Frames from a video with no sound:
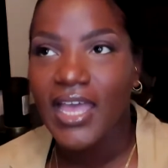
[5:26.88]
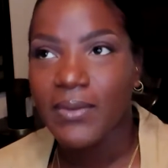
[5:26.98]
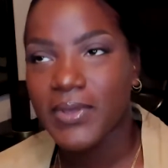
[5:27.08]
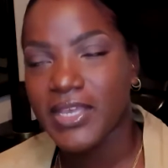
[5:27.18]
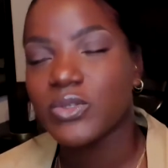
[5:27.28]

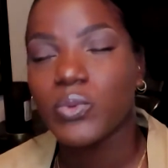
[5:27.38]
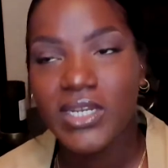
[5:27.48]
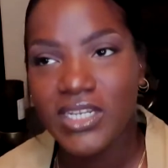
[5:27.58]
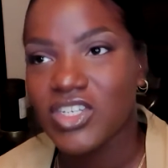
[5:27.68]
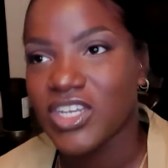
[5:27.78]
because
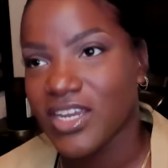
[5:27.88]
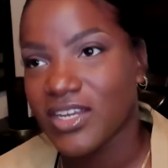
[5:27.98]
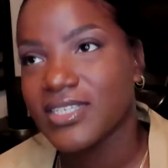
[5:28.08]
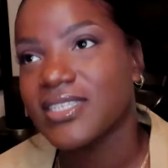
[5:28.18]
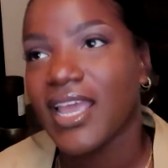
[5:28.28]
Wendy
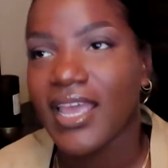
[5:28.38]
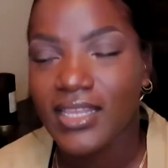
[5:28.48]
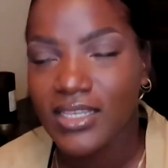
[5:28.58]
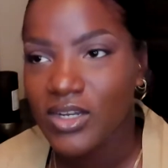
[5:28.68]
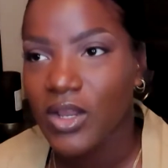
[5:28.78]
shares
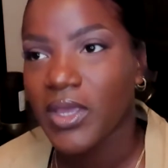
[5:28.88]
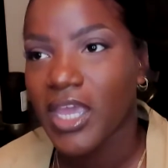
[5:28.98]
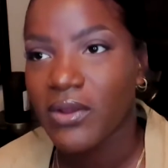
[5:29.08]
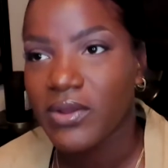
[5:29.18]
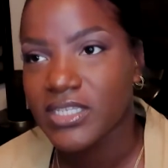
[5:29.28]
that, you know,
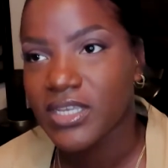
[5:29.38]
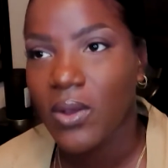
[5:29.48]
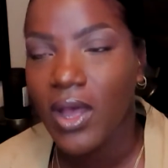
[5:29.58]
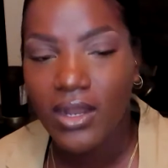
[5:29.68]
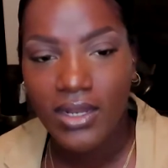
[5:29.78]
Karen told
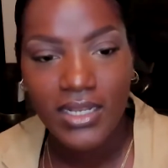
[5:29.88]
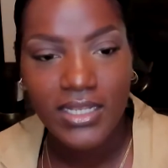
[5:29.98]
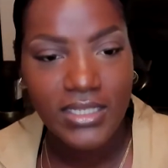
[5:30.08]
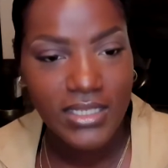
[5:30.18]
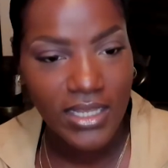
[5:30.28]
all of
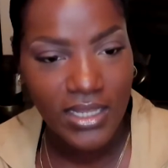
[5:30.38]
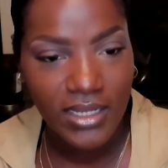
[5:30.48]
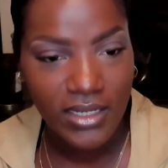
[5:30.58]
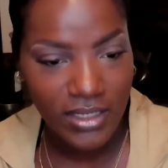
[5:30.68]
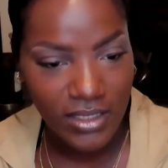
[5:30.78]
this
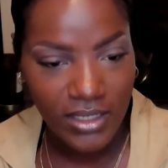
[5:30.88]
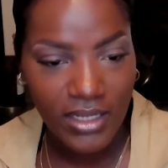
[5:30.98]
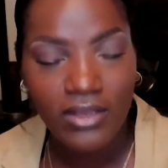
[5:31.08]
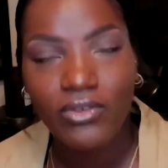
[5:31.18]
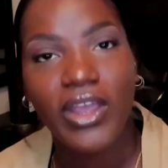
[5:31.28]
in
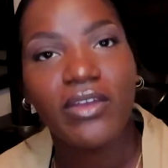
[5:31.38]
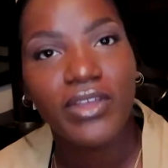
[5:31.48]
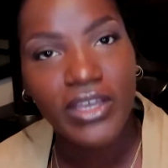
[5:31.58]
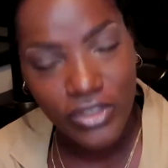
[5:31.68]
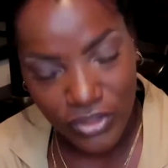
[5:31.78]
Lovecraft
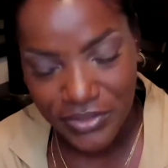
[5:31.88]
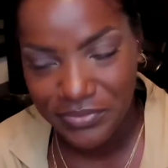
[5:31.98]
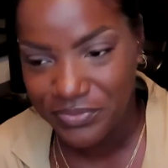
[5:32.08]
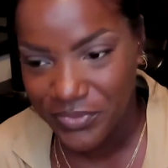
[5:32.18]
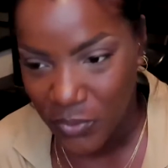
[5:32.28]
Country
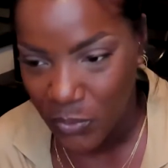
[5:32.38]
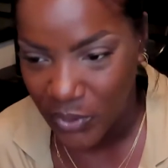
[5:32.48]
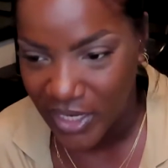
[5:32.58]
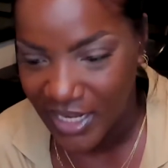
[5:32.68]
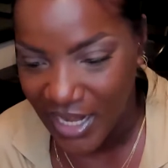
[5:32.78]

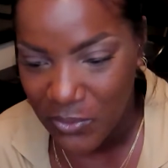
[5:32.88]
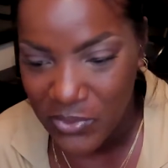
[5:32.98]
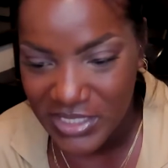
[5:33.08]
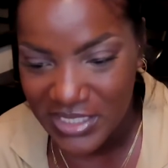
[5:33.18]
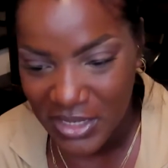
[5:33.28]
when they
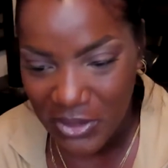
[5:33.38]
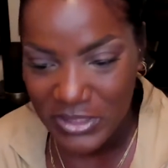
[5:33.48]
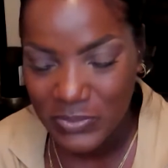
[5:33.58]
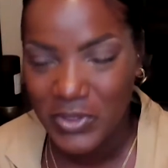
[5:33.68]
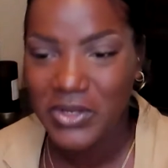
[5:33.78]
went to go
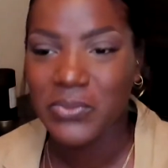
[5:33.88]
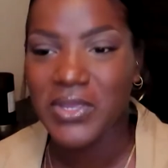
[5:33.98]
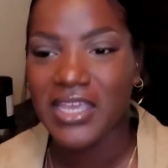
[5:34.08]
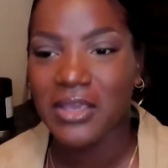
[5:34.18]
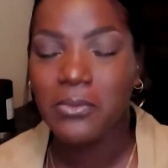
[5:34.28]
spend the
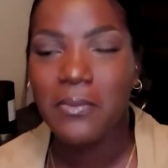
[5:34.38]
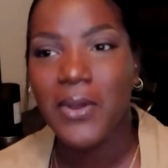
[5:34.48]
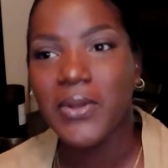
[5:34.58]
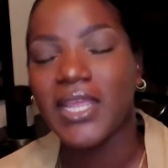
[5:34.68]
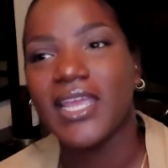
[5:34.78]
weekend with
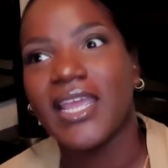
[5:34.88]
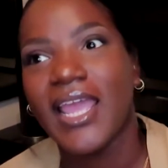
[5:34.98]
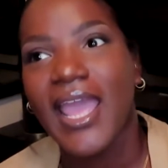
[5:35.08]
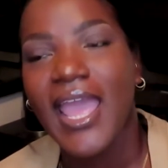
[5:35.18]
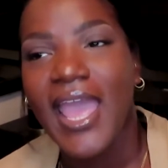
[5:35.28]
Monique.
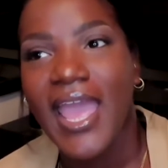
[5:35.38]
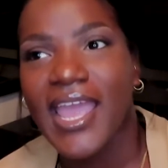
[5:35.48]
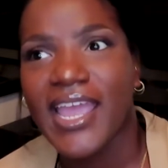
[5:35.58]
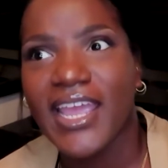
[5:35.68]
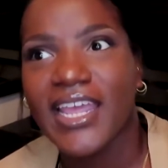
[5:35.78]

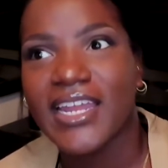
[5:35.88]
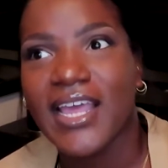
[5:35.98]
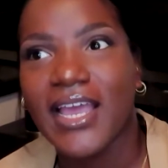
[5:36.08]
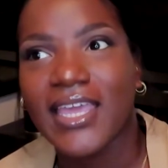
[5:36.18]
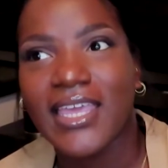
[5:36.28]
And
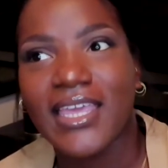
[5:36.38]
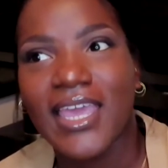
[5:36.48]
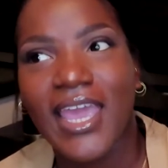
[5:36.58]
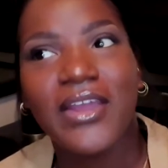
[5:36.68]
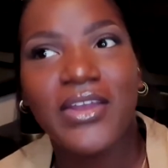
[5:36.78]

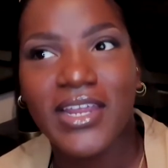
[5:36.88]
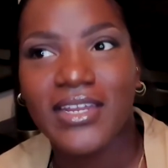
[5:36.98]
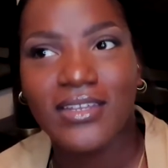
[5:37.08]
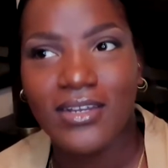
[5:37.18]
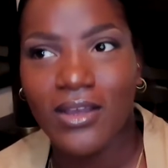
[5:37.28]

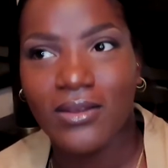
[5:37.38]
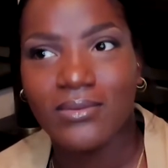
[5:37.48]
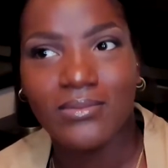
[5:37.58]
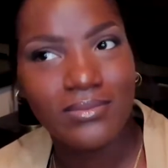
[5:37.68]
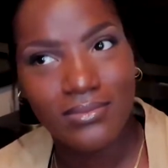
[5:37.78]
Karen, you know,